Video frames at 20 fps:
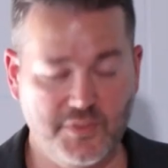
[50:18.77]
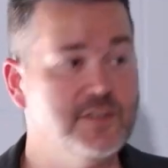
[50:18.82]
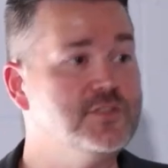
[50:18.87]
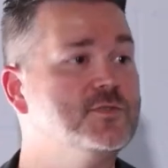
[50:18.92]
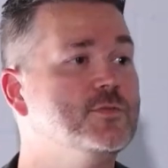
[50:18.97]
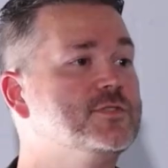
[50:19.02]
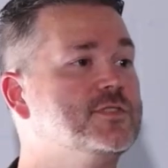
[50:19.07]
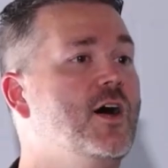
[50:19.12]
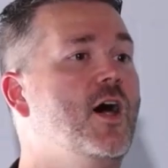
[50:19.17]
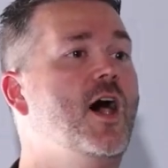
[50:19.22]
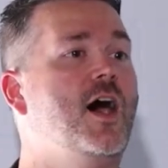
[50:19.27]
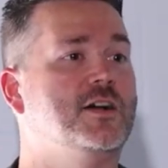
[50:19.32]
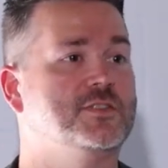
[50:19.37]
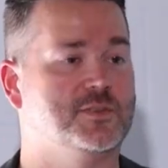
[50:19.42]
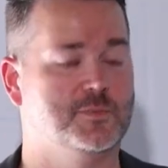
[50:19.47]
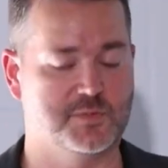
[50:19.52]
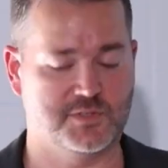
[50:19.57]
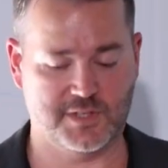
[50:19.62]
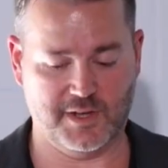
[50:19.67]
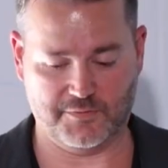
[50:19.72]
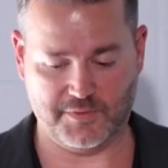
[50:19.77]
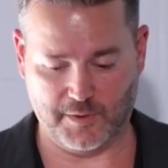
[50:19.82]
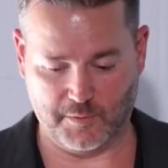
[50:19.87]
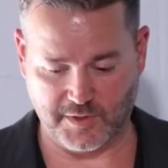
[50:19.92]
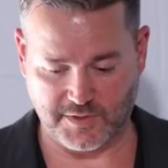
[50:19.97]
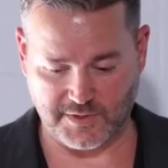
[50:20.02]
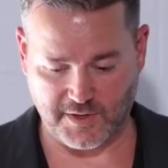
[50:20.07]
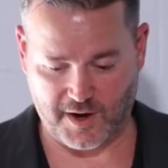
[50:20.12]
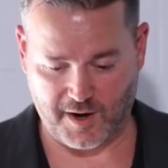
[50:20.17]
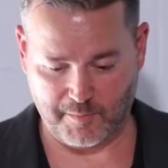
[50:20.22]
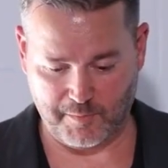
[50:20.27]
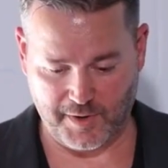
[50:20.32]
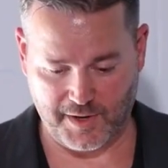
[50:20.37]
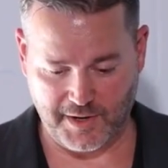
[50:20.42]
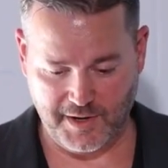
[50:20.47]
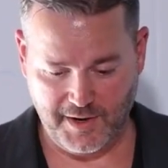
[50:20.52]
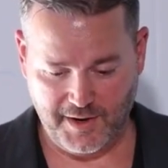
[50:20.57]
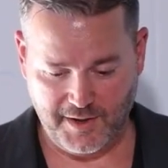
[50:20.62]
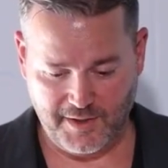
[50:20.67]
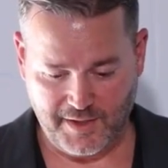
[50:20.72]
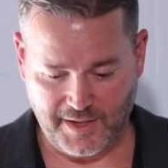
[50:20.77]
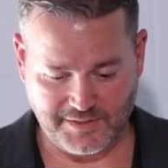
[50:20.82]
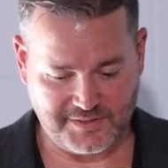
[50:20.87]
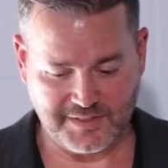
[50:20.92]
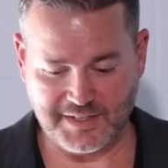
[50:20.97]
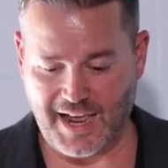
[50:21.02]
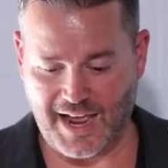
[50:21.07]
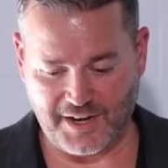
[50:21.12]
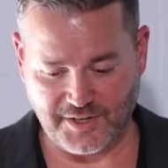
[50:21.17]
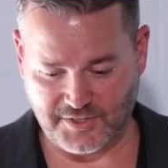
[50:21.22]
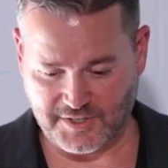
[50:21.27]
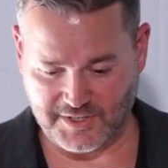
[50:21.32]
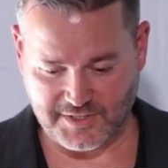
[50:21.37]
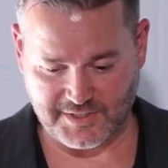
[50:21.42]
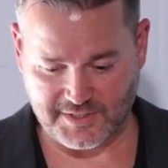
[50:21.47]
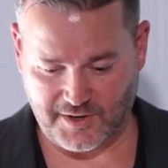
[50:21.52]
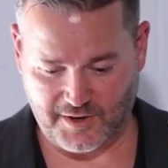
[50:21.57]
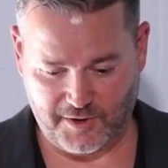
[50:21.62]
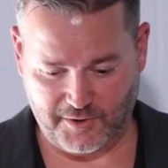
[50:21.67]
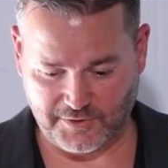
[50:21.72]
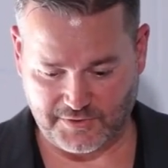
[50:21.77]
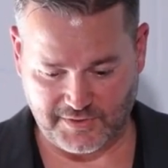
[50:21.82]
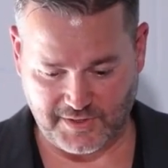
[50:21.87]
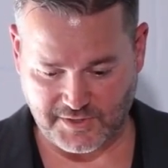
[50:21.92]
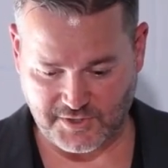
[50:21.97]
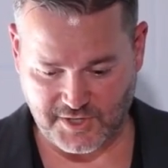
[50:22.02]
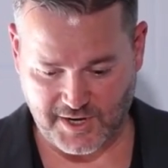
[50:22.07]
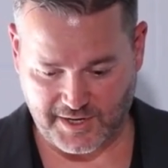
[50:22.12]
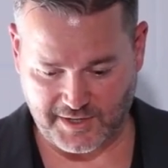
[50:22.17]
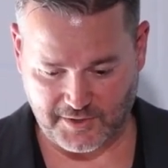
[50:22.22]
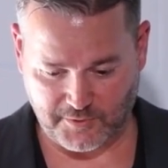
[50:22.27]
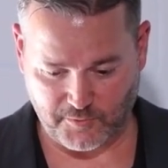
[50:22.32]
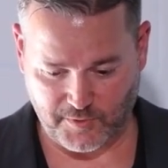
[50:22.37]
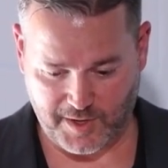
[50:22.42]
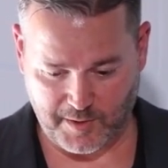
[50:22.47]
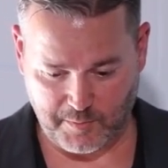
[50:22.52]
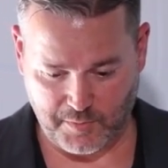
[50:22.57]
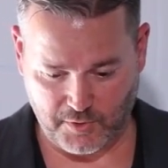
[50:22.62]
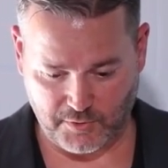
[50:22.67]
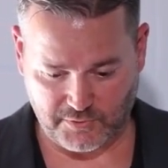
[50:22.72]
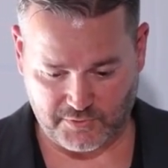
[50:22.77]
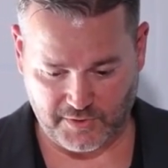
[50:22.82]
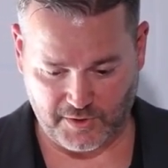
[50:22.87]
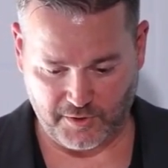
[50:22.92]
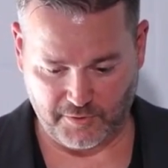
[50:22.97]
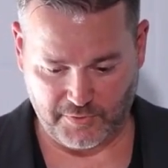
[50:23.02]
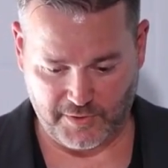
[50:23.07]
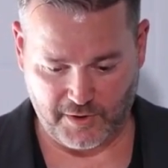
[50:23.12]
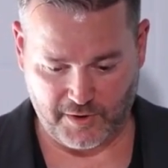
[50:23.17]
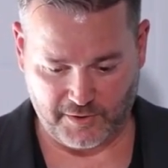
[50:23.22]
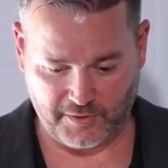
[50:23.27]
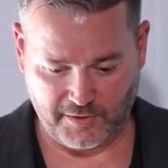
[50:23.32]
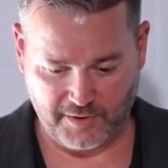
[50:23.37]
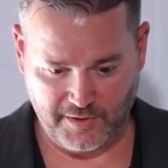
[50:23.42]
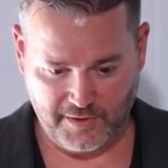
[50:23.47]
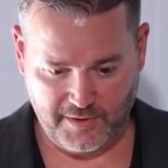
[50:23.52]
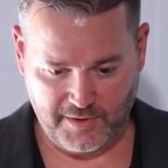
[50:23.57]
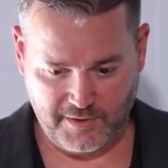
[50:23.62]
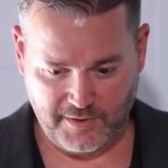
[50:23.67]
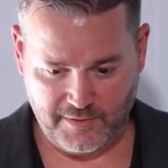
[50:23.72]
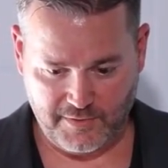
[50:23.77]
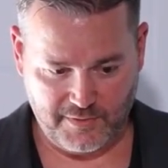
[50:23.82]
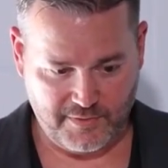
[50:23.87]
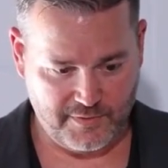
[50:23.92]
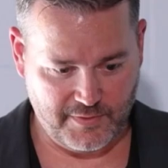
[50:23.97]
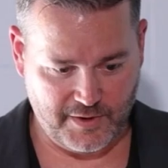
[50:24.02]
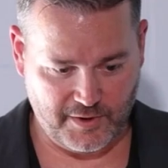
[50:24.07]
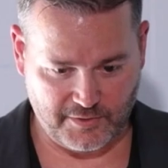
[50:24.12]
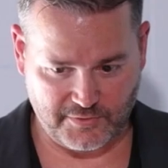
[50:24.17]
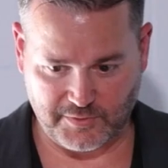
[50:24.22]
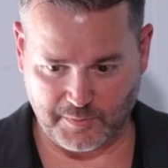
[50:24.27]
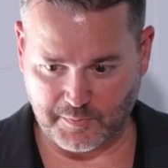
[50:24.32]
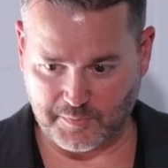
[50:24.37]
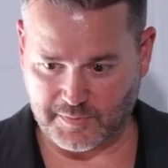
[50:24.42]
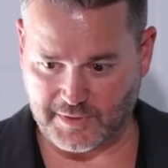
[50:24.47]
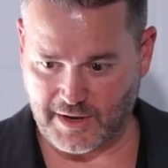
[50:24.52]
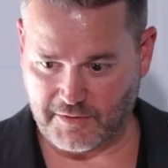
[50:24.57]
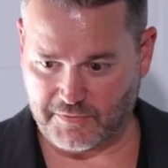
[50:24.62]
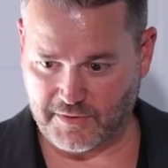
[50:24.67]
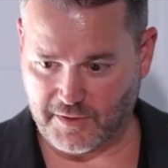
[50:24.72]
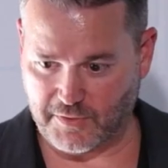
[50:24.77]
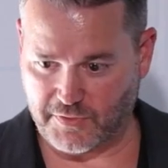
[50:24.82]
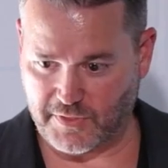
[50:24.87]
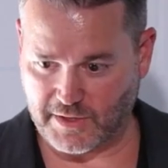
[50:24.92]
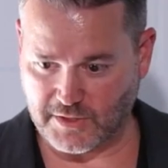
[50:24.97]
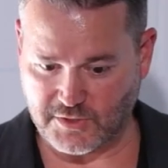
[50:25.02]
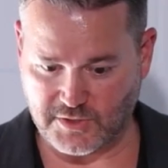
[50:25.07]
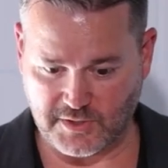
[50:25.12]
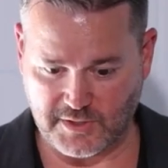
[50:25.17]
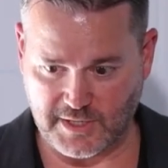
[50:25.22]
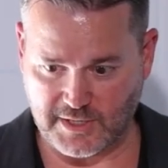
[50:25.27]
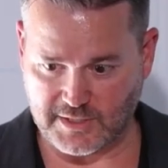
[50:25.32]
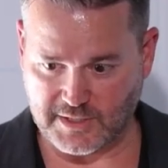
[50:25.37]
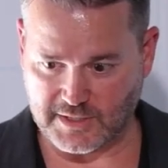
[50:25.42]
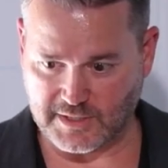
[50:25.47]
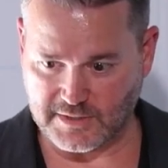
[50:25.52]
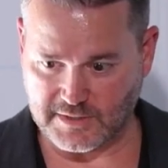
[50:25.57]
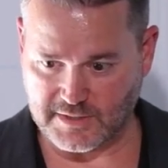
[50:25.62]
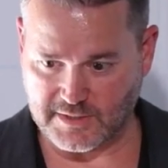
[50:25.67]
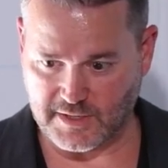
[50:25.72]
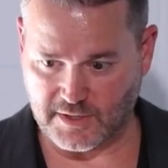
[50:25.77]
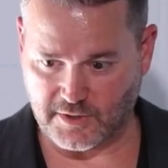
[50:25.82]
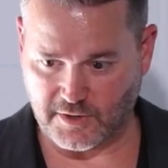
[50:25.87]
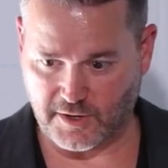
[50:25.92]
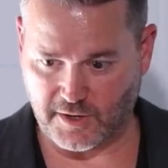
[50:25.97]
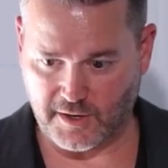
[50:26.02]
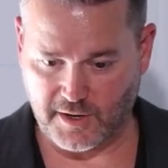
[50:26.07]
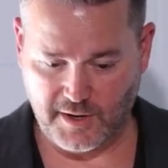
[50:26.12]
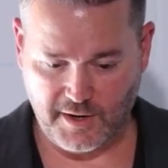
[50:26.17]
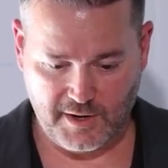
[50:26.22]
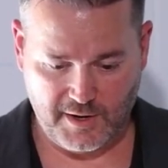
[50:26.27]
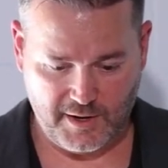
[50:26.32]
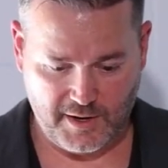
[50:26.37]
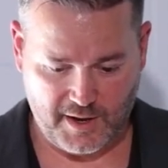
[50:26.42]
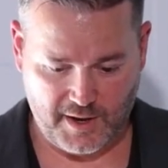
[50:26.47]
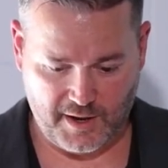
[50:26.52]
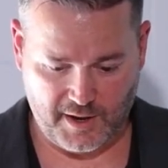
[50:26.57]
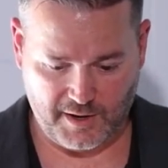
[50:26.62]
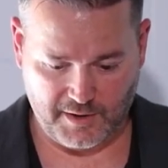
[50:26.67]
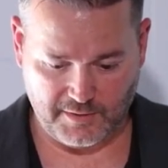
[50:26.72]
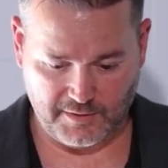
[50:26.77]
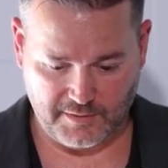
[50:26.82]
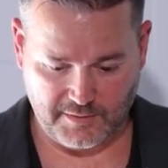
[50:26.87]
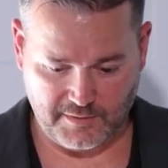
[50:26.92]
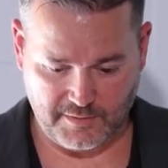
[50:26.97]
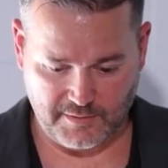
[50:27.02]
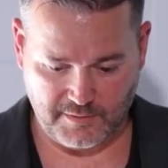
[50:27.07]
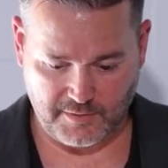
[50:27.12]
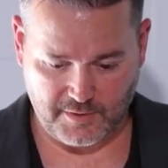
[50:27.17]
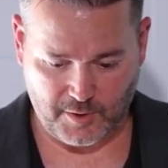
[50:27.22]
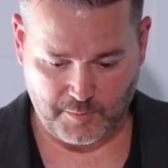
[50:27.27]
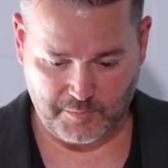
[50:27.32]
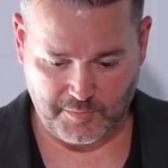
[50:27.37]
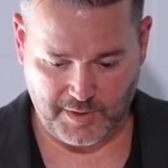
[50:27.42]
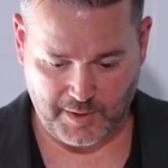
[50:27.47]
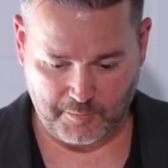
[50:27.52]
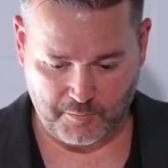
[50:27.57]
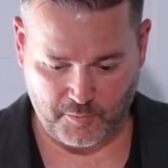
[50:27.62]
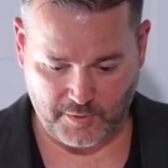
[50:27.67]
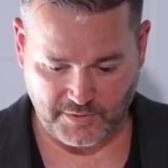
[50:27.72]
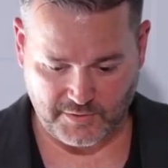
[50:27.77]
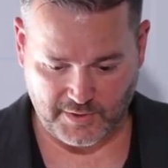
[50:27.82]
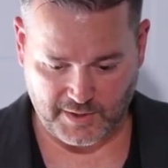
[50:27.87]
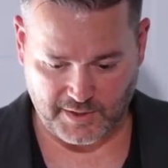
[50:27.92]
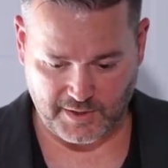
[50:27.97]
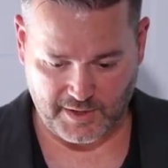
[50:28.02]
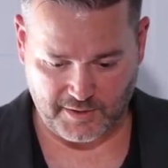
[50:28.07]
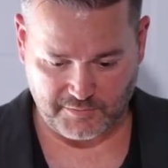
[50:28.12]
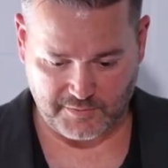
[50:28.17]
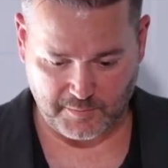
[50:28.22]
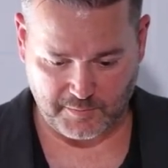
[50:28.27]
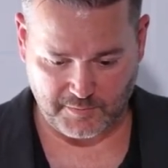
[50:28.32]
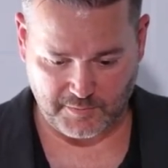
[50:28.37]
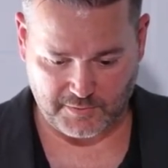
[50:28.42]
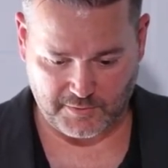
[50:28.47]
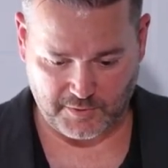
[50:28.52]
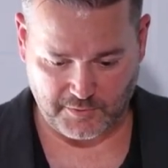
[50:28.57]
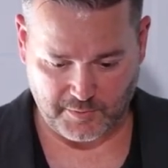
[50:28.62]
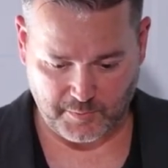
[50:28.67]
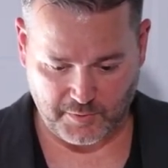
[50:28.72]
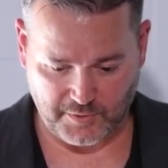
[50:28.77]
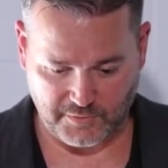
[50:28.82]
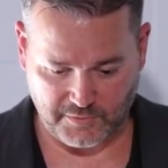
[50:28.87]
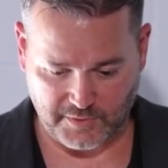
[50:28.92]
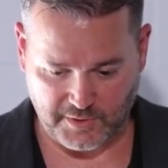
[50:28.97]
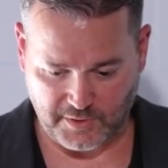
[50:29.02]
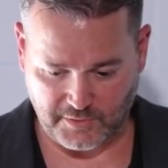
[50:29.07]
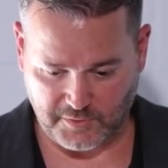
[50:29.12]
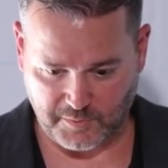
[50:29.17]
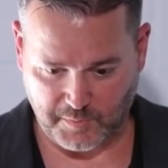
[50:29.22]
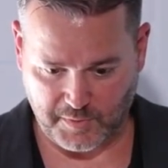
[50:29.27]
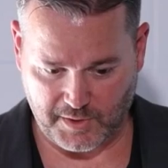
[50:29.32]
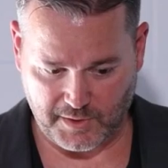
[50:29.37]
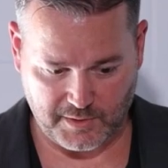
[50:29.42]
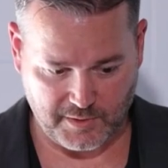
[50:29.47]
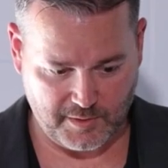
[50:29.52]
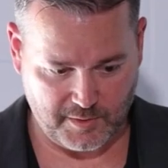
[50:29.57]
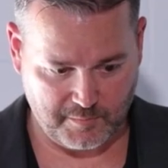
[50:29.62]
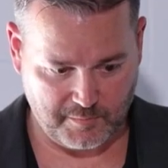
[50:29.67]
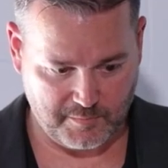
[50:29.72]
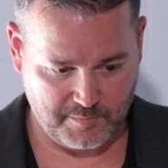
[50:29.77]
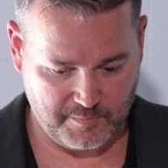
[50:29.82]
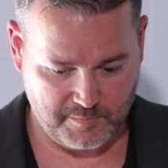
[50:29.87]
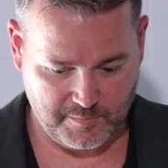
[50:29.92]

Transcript: this was the awesome stuff that we saw, but it's not just all sunshine and rainbows here. There, there are some definite things you need to consider. Uh, oh, yep, one second, I have to start the presentation back up.